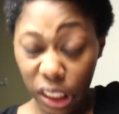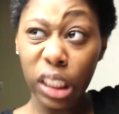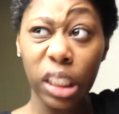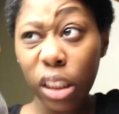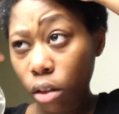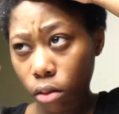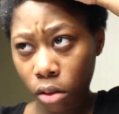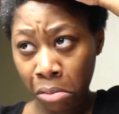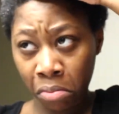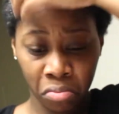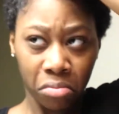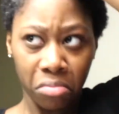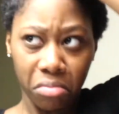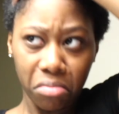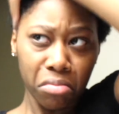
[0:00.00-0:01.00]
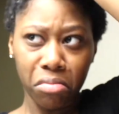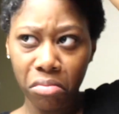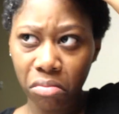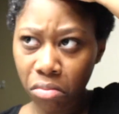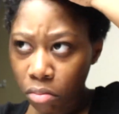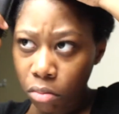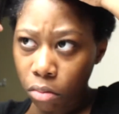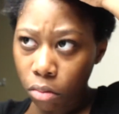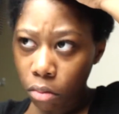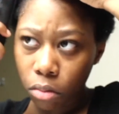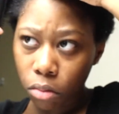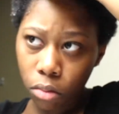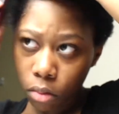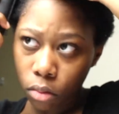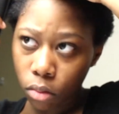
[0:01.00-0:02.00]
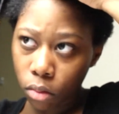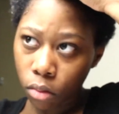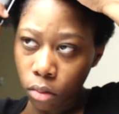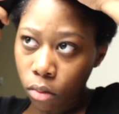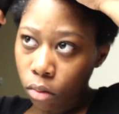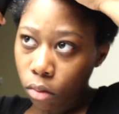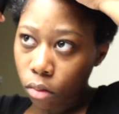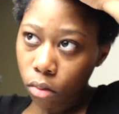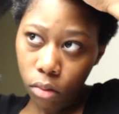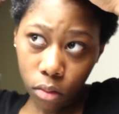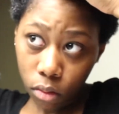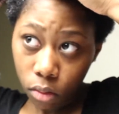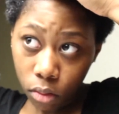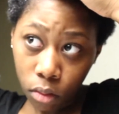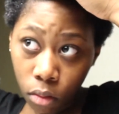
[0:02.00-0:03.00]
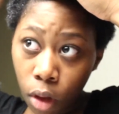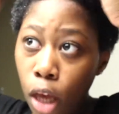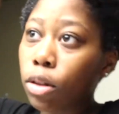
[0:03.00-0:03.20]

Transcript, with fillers: or if you haven't listened to that song, you should listen to that song because